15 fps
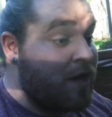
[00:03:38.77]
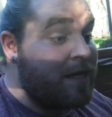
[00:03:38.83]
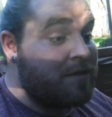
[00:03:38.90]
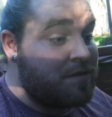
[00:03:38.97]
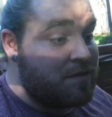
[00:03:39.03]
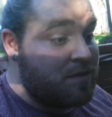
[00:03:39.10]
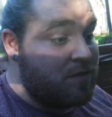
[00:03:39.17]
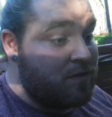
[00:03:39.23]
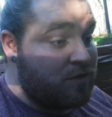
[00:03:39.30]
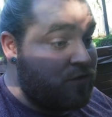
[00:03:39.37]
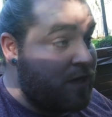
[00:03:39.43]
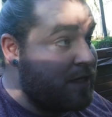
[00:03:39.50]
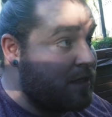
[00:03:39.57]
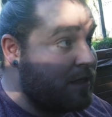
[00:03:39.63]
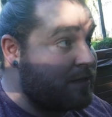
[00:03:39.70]

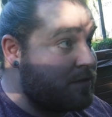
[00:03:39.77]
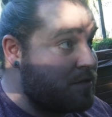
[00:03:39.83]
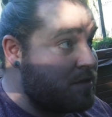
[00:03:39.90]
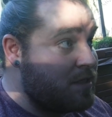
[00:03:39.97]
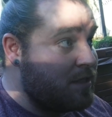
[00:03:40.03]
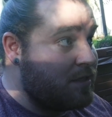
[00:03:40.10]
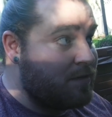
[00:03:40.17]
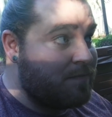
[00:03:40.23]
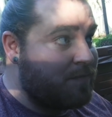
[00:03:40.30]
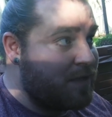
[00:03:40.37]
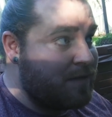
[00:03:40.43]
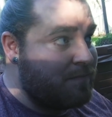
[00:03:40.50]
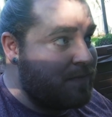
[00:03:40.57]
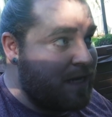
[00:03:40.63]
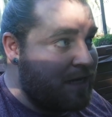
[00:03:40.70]
to collect a seed, but
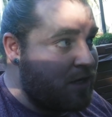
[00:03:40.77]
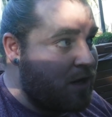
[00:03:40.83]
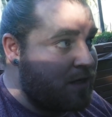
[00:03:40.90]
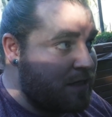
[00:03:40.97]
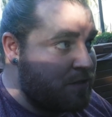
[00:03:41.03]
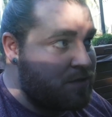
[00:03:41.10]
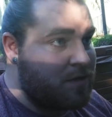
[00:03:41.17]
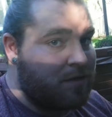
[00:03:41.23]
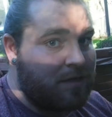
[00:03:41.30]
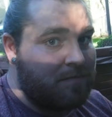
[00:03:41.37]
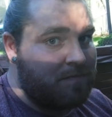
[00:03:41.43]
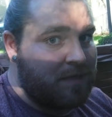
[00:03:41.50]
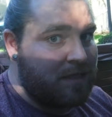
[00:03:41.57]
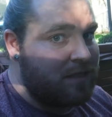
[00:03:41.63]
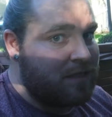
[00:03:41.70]
it may not necessarily
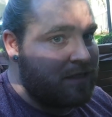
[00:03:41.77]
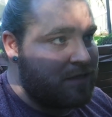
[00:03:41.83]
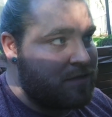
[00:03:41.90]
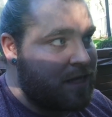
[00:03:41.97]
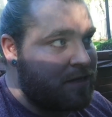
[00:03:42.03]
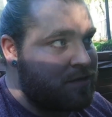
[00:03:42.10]
be the exact